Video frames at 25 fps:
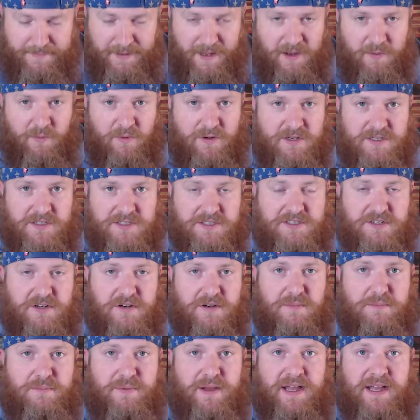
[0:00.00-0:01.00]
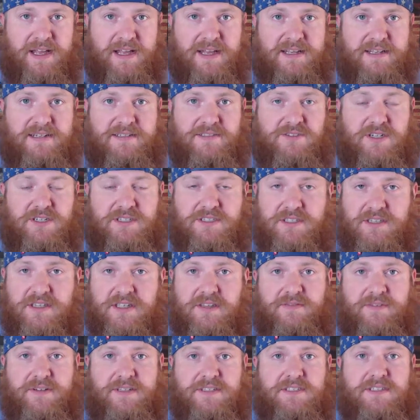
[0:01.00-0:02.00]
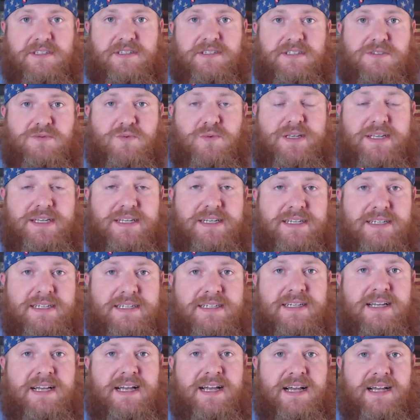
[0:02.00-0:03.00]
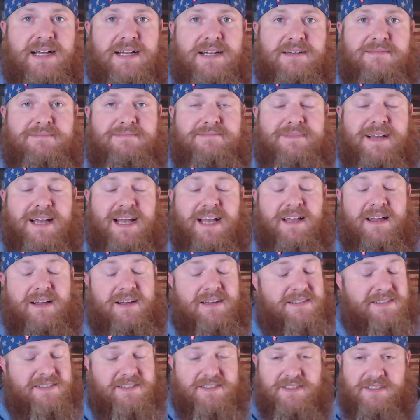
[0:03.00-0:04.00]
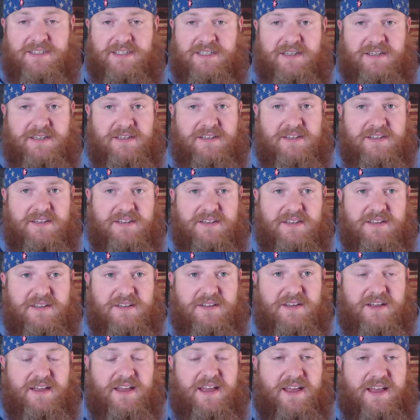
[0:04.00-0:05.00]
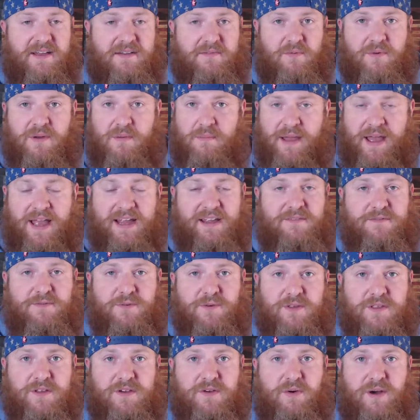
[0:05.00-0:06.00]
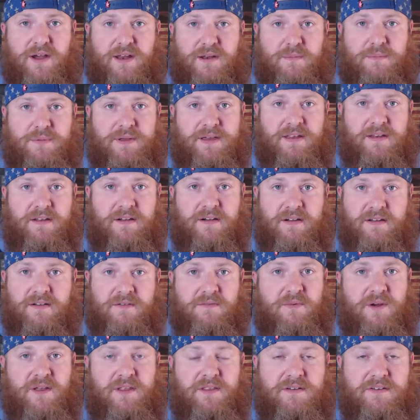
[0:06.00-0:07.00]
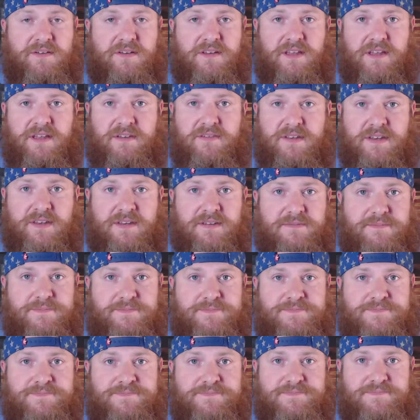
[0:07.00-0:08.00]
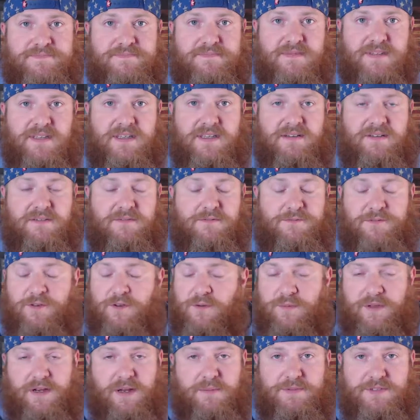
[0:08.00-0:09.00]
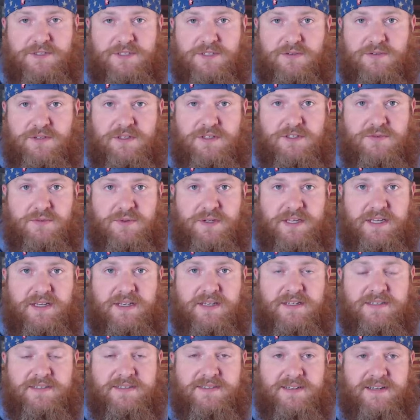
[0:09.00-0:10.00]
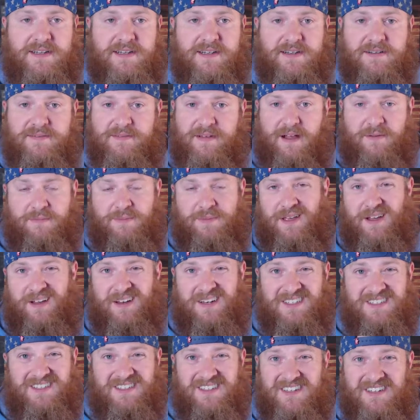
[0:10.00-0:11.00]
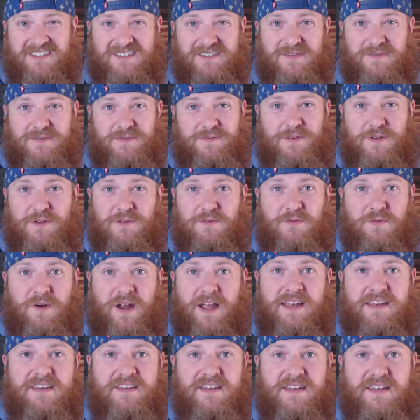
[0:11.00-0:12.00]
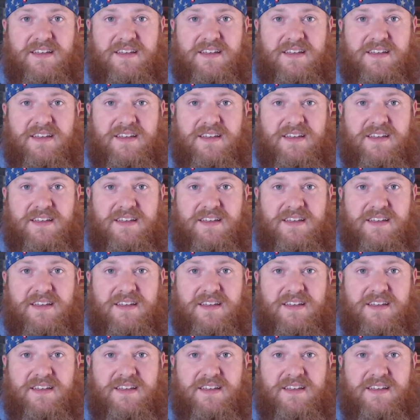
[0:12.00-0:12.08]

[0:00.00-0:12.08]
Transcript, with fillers: I want to start by addressing the events of this week. Um, I honestly uh, went back and forth quite a bit on whether to even film an episode this week. Uh, I'll be honest, it doesn't feel right